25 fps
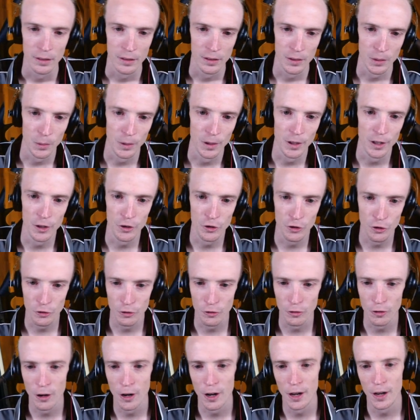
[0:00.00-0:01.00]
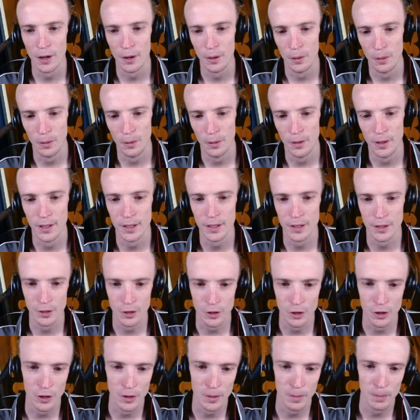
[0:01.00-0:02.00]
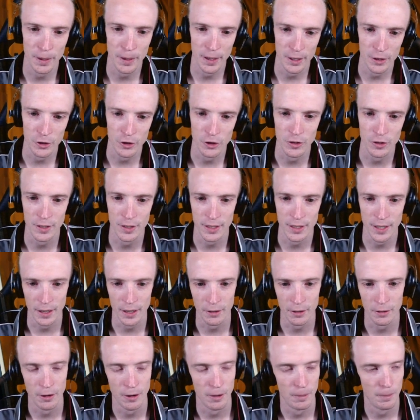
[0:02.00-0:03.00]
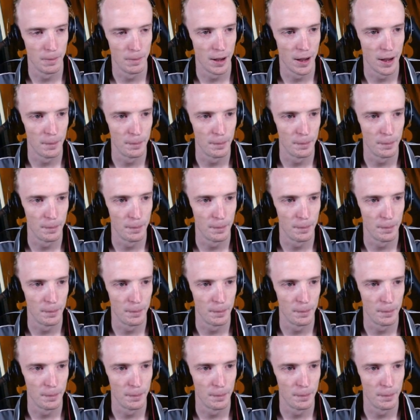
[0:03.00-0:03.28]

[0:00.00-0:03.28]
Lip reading: So we're going to trial this new Pikachu Zekrom